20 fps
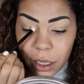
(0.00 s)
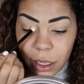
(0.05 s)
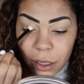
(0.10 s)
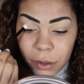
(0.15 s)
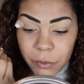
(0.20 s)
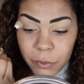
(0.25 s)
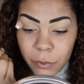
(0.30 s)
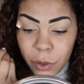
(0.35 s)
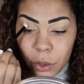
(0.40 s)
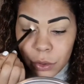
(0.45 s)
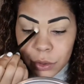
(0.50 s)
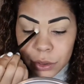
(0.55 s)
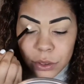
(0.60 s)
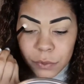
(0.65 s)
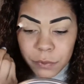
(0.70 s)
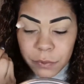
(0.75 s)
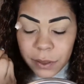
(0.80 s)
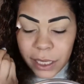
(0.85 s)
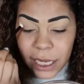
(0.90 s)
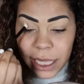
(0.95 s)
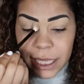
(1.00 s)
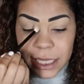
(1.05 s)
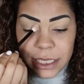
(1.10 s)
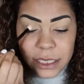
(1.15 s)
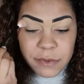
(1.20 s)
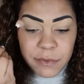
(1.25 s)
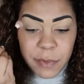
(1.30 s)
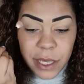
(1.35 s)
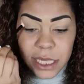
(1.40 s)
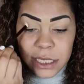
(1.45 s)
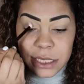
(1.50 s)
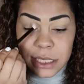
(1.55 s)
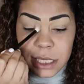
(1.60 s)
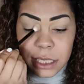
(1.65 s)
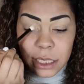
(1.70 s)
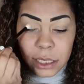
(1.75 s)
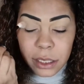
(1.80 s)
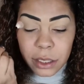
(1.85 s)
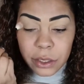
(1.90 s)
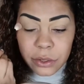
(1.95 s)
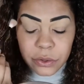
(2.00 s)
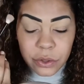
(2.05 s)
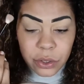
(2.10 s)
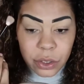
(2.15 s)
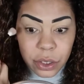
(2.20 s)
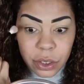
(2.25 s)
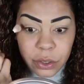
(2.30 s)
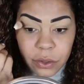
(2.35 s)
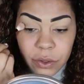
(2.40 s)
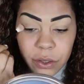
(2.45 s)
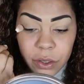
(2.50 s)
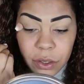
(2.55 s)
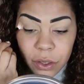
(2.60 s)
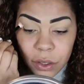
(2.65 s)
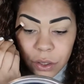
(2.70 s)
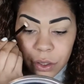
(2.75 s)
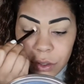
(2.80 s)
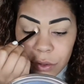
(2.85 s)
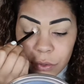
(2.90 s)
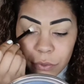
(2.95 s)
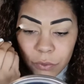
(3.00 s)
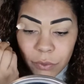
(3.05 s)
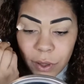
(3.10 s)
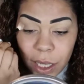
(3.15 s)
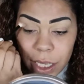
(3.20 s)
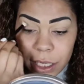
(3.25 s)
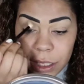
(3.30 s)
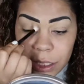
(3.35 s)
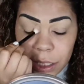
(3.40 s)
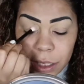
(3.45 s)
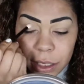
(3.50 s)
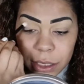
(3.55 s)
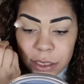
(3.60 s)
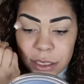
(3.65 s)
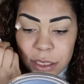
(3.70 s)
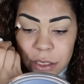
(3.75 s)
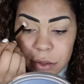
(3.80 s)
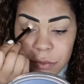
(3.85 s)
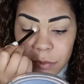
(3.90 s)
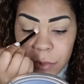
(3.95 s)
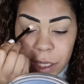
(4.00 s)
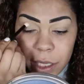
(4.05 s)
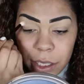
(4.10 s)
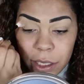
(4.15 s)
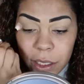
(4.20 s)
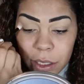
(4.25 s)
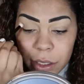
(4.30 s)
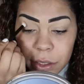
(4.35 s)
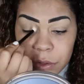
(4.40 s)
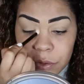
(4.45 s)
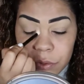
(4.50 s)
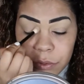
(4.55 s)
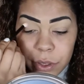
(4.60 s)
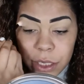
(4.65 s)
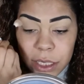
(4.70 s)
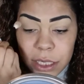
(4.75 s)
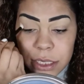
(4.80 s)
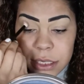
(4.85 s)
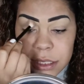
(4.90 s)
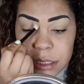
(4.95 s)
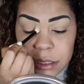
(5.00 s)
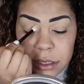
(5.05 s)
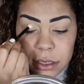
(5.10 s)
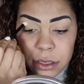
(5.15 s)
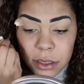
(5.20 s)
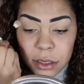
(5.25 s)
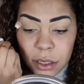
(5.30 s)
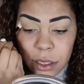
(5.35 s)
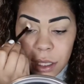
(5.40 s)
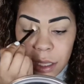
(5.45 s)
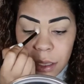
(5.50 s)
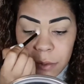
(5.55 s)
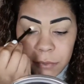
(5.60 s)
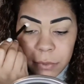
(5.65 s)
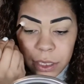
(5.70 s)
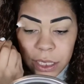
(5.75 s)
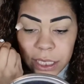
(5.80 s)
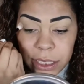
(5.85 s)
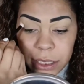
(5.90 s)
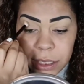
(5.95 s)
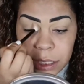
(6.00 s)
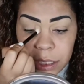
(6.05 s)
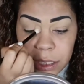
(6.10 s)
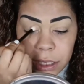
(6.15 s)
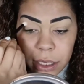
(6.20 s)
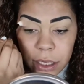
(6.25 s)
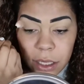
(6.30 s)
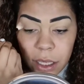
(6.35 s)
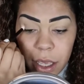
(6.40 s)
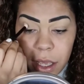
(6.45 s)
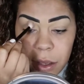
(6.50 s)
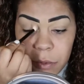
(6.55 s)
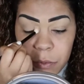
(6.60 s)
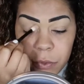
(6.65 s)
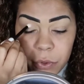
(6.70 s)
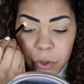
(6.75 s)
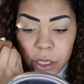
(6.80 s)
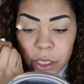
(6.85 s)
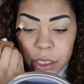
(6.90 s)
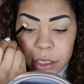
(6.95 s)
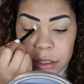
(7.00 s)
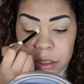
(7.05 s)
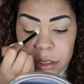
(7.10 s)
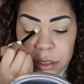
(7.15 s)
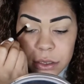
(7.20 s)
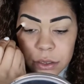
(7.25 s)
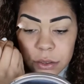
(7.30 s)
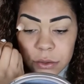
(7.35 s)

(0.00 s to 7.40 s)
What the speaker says: I'm going to place Basic Trut right into my crease and blend it upwards.